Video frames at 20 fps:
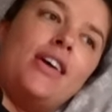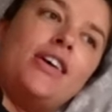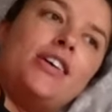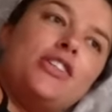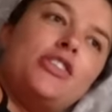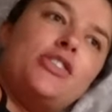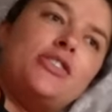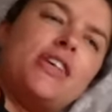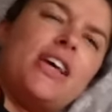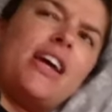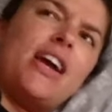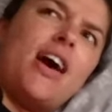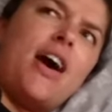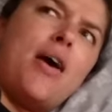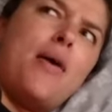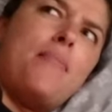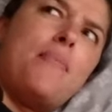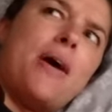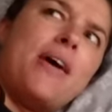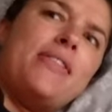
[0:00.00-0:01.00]
She's like,
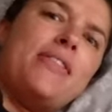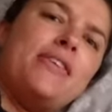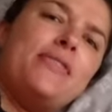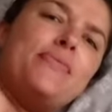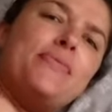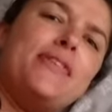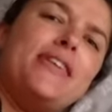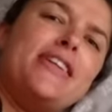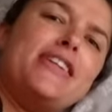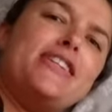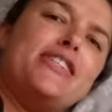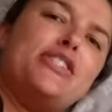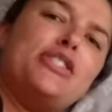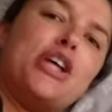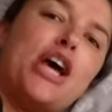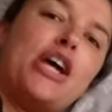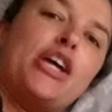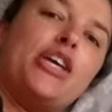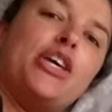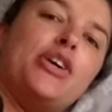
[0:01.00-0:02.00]
um, I think we need to
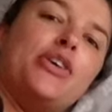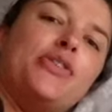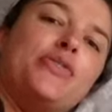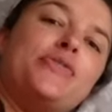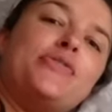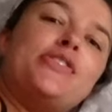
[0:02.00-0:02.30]
check you.